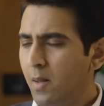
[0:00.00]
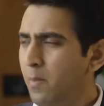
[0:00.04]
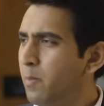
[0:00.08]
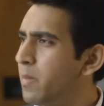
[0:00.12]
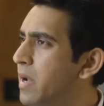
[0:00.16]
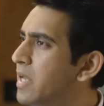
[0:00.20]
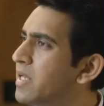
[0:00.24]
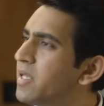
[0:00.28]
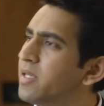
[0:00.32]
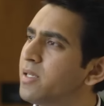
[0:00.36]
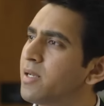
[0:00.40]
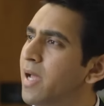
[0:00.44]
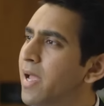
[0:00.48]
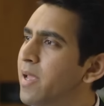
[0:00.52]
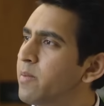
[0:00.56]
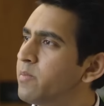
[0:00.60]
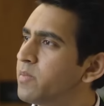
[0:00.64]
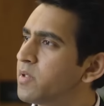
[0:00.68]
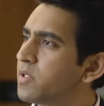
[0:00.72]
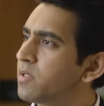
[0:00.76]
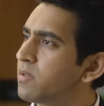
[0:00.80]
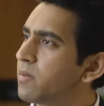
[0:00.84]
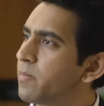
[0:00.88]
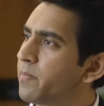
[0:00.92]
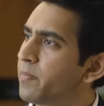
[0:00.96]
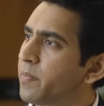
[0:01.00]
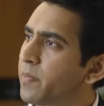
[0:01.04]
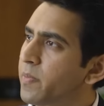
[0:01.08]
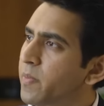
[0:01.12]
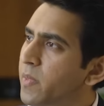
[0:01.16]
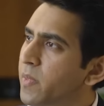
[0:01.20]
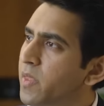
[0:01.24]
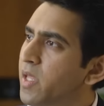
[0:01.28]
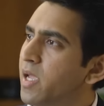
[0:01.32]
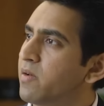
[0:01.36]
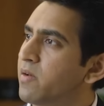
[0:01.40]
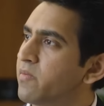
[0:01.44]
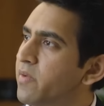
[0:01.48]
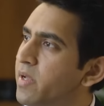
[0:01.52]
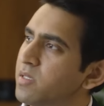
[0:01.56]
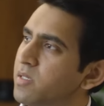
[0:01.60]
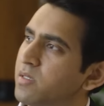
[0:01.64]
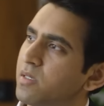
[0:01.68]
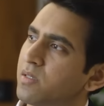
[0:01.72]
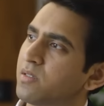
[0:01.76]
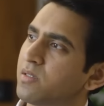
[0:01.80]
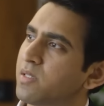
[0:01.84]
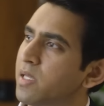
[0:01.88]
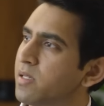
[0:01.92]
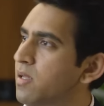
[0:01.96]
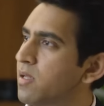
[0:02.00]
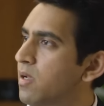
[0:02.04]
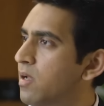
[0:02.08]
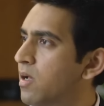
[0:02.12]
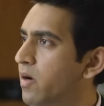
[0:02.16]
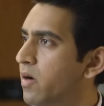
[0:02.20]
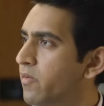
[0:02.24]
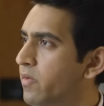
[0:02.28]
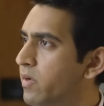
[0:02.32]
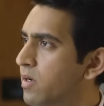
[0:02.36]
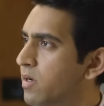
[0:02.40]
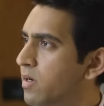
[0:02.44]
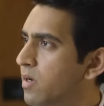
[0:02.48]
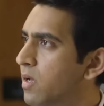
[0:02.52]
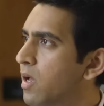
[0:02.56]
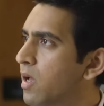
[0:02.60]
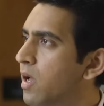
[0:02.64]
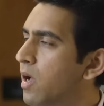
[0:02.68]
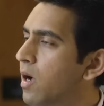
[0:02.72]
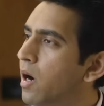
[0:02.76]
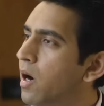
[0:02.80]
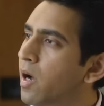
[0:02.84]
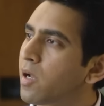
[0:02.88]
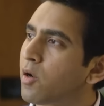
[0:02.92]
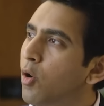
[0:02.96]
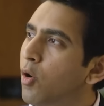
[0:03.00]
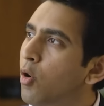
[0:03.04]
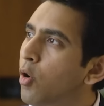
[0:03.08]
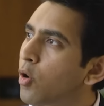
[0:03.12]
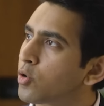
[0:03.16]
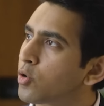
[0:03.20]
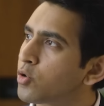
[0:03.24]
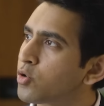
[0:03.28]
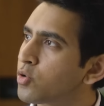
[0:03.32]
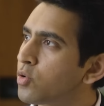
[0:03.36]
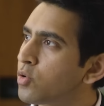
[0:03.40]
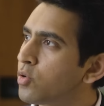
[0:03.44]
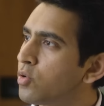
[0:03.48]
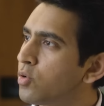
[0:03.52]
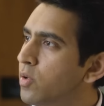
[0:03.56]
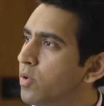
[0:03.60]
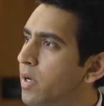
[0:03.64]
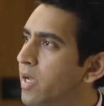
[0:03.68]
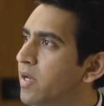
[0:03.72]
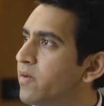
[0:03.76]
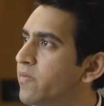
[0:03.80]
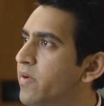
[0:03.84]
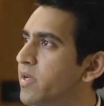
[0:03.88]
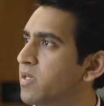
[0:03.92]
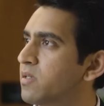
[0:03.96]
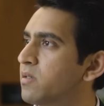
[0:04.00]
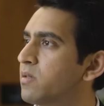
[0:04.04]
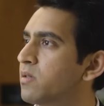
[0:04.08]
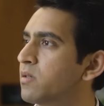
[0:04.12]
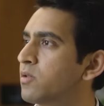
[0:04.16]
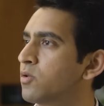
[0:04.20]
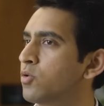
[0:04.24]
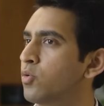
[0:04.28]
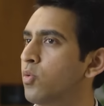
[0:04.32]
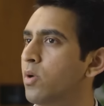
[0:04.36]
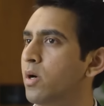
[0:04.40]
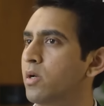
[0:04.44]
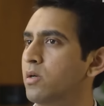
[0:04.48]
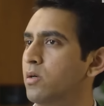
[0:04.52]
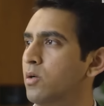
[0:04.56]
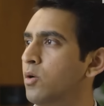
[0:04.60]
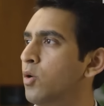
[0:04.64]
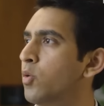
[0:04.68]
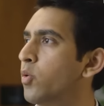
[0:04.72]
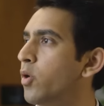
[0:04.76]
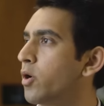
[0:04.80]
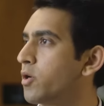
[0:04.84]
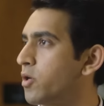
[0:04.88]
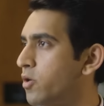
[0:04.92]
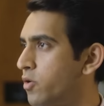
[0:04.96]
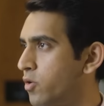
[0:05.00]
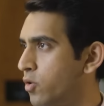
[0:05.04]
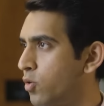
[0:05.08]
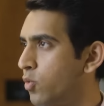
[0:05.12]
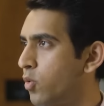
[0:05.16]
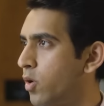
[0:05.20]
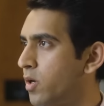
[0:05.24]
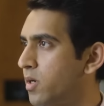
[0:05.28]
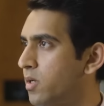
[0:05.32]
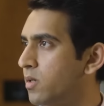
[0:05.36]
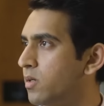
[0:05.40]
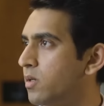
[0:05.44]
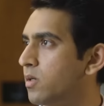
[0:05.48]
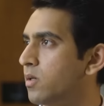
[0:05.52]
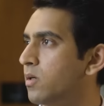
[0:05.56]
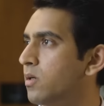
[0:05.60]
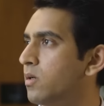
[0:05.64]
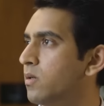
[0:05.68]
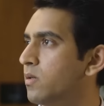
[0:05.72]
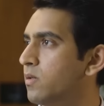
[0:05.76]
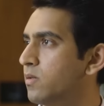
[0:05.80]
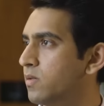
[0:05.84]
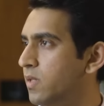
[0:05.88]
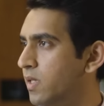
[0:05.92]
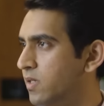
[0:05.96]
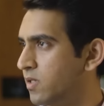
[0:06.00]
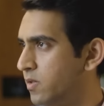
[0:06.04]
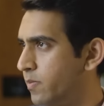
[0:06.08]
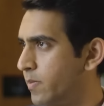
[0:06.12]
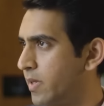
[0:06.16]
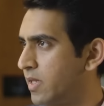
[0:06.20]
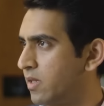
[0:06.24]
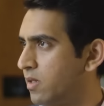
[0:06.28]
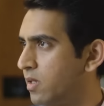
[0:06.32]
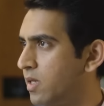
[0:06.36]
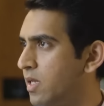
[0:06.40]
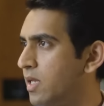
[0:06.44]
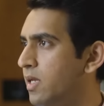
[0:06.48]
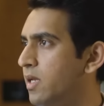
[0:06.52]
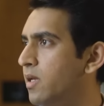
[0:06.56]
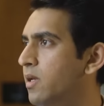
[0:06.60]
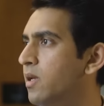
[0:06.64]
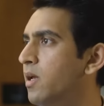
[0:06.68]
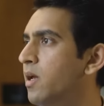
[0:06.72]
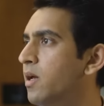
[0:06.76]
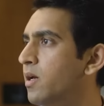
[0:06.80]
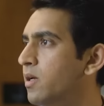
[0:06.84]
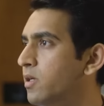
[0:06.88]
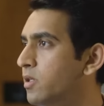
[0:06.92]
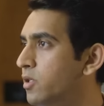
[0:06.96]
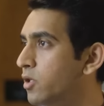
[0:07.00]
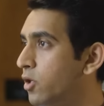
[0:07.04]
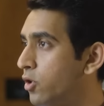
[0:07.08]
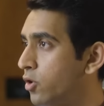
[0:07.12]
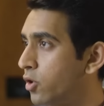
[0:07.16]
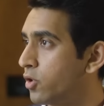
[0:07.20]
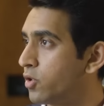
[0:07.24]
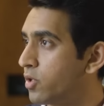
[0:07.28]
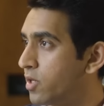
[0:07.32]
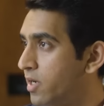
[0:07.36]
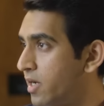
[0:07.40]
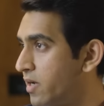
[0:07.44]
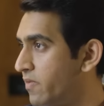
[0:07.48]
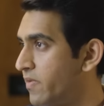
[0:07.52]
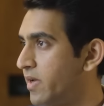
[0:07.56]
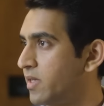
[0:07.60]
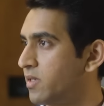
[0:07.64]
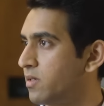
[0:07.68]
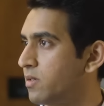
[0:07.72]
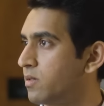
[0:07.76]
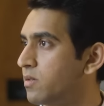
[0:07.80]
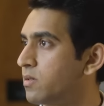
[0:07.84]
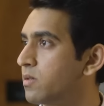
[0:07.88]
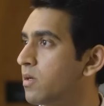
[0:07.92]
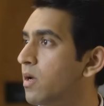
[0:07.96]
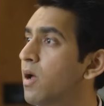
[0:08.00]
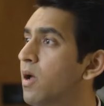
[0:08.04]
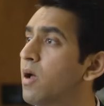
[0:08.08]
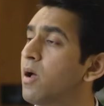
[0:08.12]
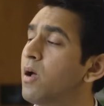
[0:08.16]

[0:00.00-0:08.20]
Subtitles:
Many times the investors that they cover are also investors who are quarter-on-quarter, 6-monthly, year-on-year investors.